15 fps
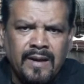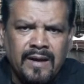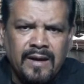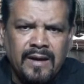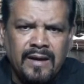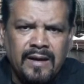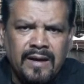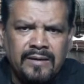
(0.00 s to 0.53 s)

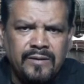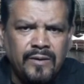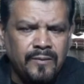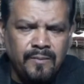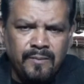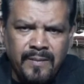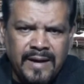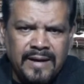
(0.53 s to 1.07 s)
I
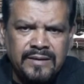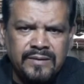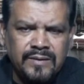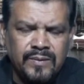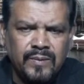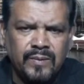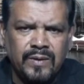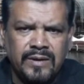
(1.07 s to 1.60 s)
don't
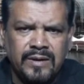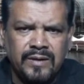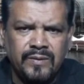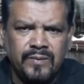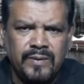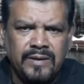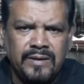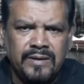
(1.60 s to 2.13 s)
mind
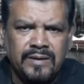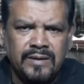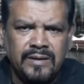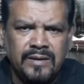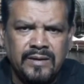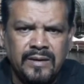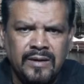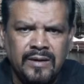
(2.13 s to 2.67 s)
working
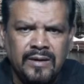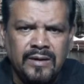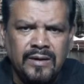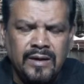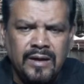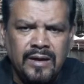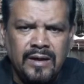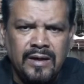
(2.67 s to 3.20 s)
with
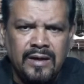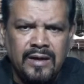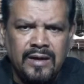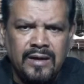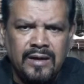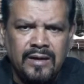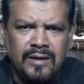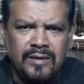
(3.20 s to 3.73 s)

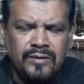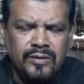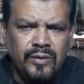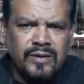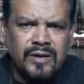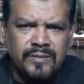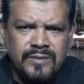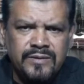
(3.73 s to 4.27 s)

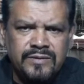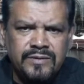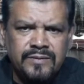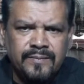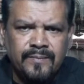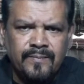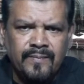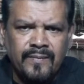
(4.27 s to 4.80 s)
newcomers.